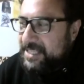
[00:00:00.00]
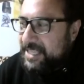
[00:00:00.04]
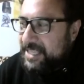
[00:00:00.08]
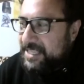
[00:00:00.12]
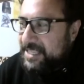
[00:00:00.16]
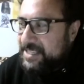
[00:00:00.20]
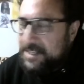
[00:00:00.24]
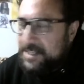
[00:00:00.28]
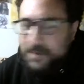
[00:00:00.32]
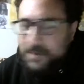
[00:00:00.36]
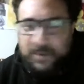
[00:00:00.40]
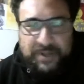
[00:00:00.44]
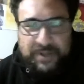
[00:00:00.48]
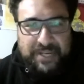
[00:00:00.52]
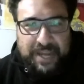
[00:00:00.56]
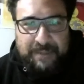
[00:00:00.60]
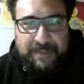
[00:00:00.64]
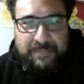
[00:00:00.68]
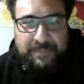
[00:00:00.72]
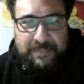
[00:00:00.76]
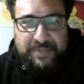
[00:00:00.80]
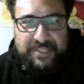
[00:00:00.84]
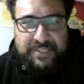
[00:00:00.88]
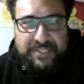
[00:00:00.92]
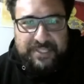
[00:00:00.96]
they see what
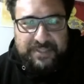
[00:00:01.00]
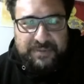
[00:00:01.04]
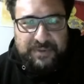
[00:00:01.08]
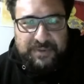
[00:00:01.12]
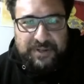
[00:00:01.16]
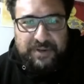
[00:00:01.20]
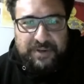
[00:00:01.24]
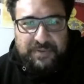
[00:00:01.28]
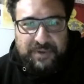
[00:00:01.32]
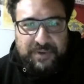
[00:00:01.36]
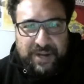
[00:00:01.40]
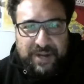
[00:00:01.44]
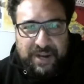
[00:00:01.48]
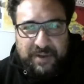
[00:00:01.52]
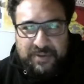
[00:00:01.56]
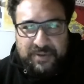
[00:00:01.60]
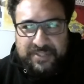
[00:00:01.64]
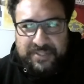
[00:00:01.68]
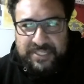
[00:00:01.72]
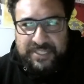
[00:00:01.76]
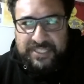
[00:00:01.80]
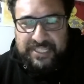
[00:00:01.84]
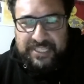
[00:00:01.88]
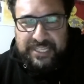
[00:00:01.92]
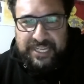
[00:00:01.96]
happens when I
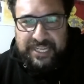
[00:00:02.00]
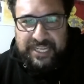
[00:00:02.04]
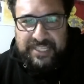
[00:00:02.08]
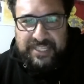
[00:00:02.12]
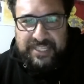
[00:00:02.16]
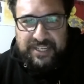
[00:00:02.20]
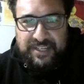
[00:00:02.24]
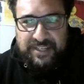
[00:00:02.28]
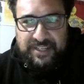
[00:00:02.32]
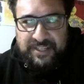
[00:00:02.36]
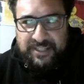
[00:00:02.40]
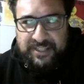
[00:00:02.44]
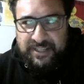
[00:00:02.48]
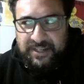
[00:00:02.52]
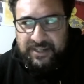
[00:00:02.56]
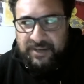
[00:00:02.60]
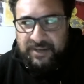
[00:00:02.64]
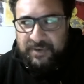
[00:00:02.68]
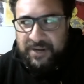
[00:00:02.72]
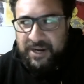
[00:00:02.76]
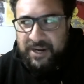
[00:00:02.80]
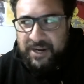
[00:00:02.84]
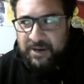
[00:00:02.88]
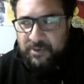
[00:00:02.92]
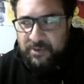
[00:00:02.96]
was a teenager, and you know,
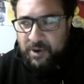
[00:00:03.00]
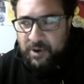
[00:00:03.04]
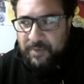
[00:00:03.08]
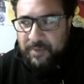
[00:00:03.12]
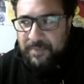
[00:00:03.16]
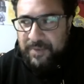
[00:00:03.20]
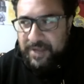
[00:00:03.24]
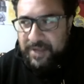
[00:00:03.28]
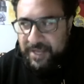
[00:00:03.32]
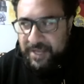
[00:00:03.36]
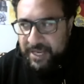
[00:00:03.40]
when I grew up,